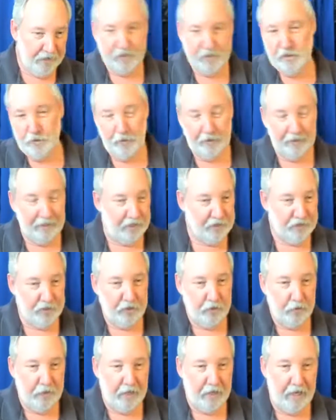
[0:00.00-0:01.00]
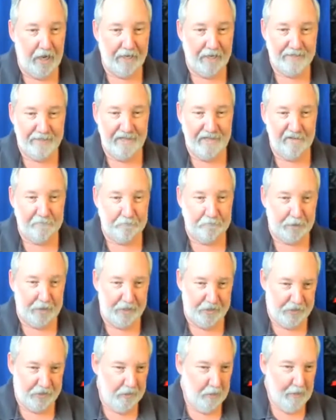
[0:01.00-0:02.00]
and to a lesser degree, ITF
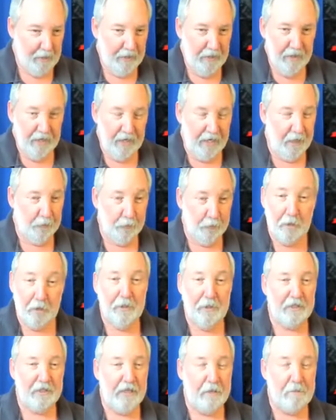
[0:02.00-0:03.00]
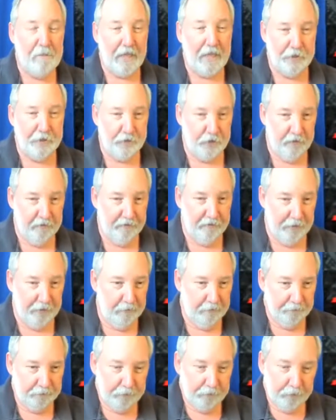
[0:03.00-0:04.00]
plus. Uh, we're going to build an email server,